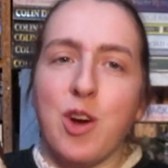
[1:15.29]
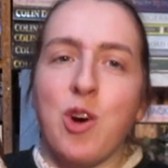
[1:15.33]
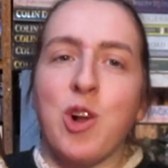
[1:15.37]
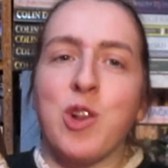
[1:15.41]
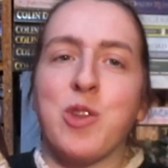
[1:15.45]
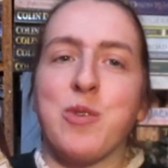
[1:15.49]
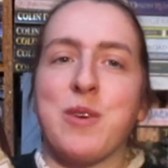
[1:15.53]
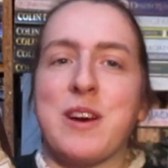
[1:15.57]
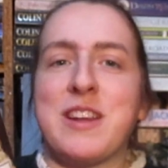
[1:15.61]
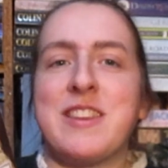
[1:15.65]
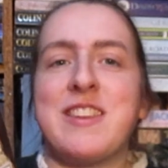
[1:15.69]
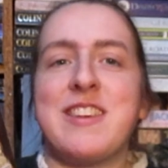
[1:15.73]

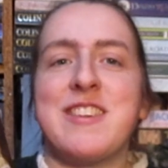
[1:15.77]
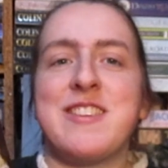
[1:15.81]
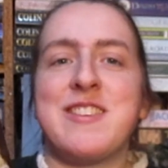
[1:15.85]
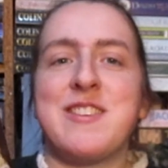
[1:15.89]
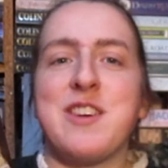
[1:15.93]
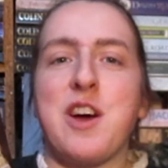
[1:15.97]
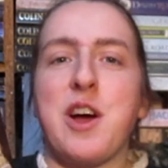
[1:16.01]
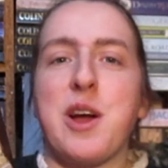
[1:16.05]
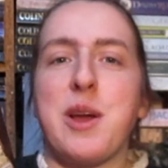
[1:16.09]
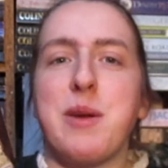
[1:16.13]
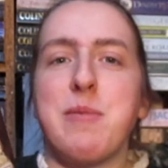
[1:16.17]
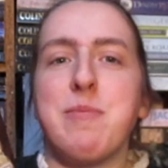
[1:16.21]
Although at this
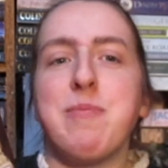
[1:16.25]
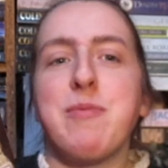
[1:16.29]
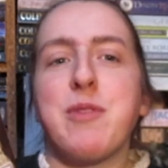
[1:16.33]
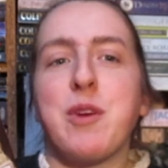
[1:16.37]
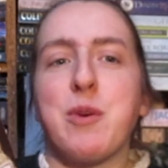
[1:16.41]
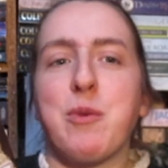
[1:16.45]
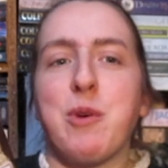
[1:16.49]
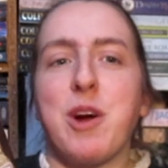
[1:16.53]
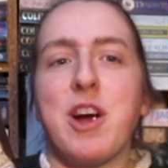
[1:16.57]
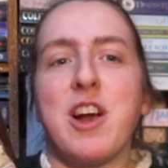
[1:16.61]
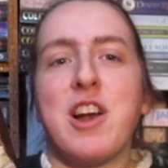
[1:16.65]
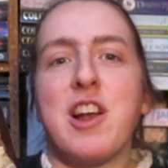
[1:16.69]
time
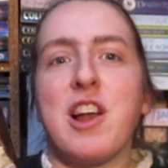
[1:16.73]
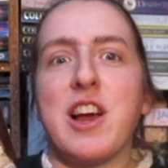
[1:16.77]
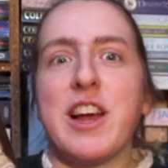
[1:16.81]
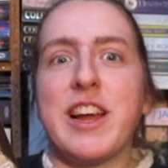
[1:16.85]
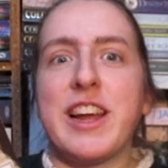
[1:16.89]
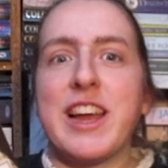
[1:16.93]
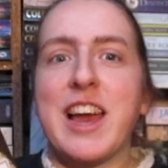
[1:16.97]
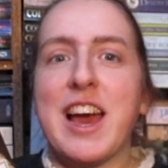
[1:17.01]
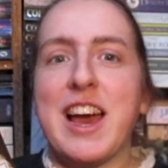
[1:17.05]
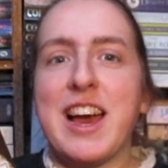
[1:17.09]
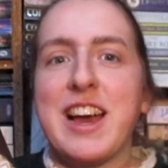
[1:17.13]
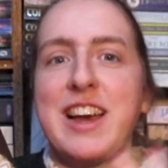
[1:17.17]
there were
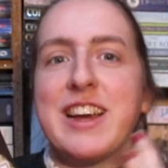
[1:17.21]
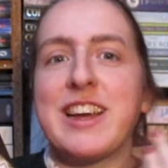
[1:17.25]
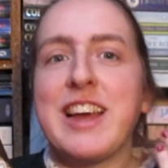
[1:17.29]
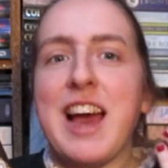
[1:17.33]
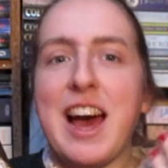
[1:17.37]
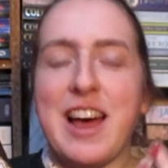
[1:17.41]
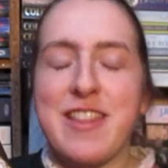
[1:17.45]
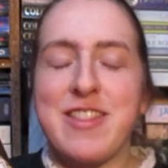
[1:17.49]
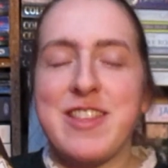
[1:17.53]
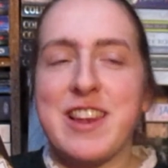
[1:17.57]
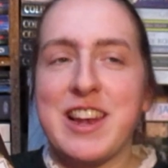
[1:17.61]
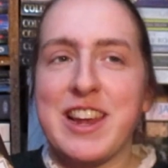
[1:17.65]
like
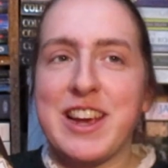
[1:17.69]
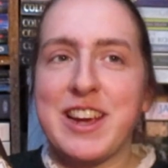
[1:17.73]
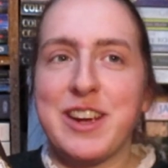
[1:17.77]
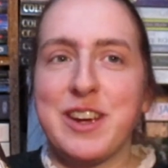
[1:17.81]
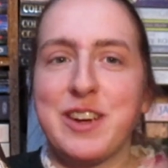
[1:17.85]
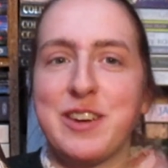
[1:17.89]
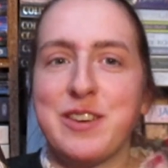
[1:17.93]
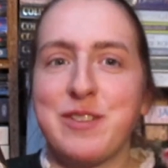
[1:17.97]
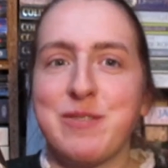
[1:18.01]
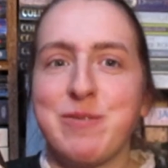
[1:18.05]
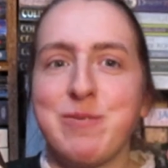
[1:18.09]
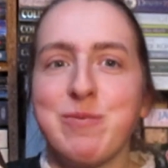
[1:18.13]
Catholic
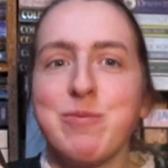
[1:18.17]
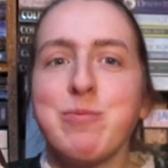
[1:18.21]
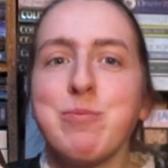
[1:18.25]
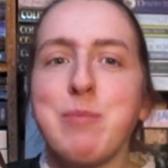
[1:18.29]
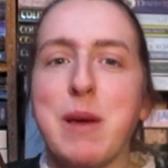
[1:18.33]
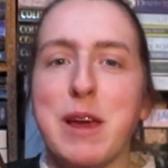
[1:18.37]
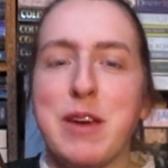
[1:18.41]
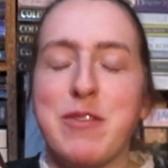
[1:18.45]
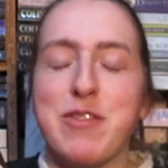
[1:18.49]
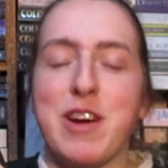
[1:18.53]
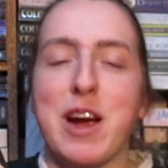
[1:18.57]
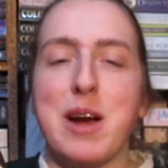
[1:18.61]

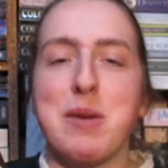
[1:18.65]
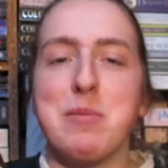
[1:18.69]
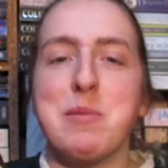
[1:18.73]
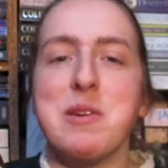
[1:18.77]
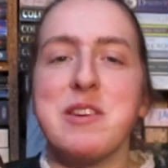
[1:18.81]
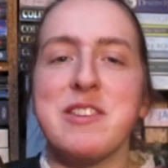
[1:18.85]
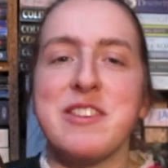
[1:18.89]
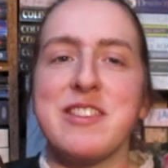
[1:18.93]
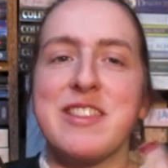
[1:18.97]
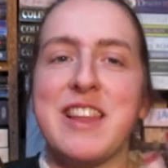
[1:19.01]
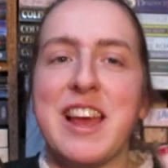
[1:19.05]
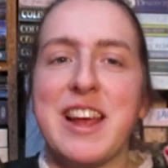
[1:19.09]
big
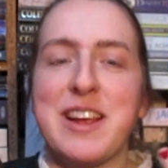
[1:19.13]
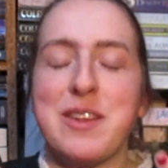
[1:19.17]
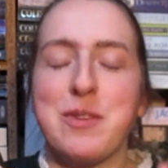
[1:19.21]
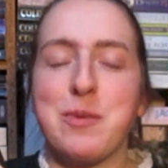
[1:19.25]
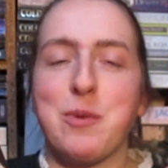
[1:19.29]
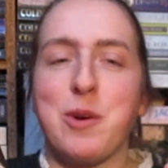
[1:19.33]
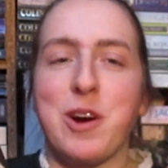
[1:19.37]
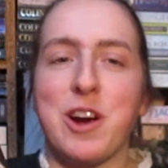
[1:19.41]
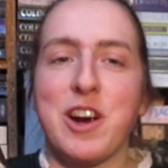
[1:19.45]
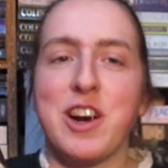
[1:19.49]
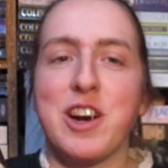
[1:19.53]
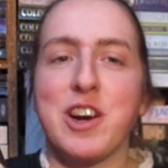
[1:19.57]
farmers and things
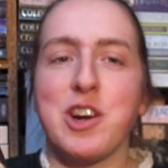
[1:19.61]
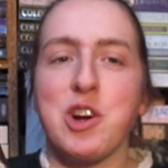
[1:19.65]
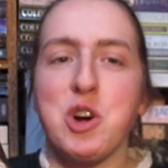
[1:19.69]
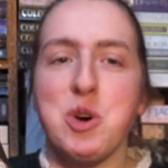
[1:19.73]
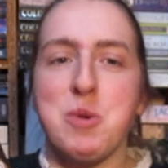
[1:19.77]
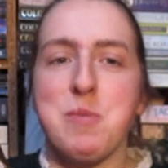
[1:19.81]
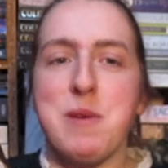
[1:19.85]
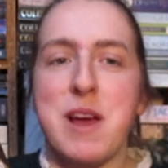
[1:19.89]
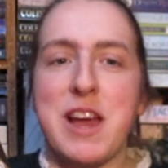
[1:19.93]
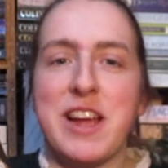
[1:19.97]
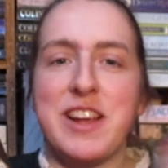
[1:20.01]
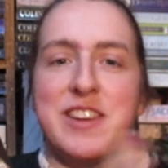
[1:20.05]
were
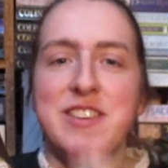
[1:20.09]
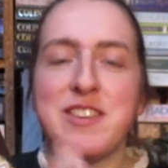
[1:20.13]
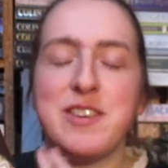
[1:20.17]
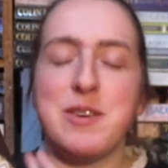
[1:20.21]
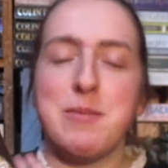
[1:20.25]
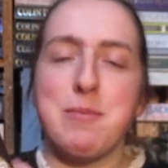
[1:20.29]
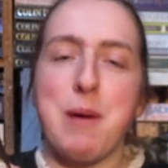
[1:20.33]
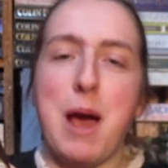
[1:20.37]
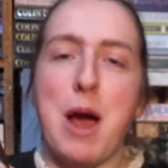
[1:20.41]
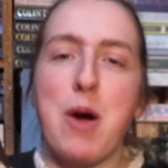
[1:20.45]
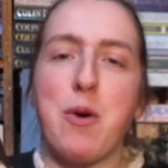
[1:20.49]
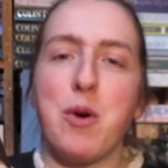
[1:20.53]
coming
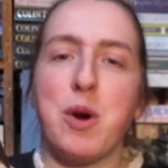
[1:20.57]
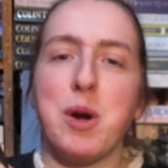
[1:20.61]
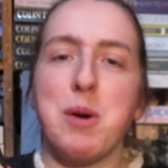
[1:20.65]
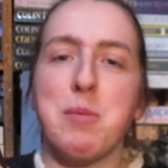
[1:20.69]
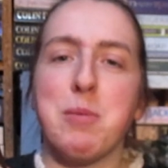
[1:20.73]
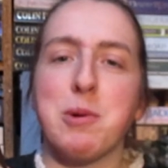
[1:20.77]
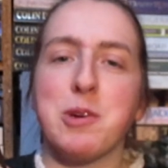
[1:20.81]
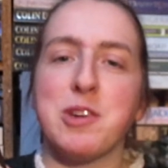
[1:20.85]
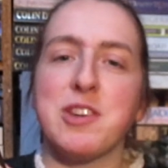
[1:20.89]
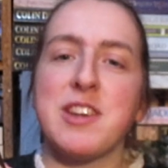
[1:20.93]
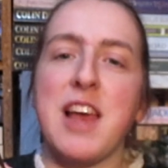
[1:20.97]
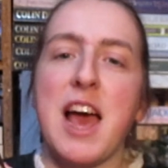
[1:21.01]
to power,
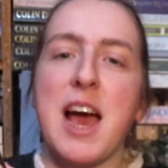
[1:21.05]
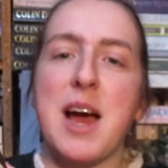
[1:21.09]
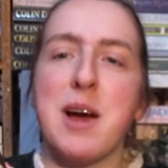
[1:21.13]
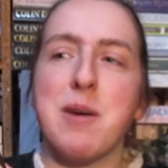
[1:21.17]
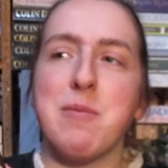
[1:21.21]
but